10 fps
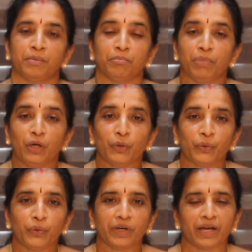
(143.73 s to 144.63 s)

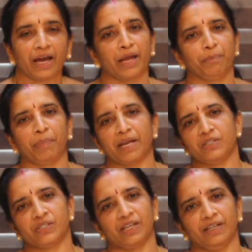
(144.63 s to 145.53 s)
balloon and
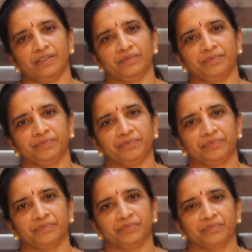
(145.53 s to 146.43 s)
pencil?
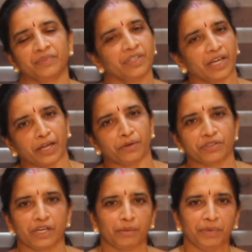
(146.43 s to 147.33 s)
Can you
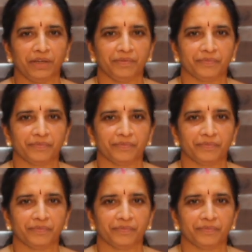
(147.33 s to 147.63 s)
tell me?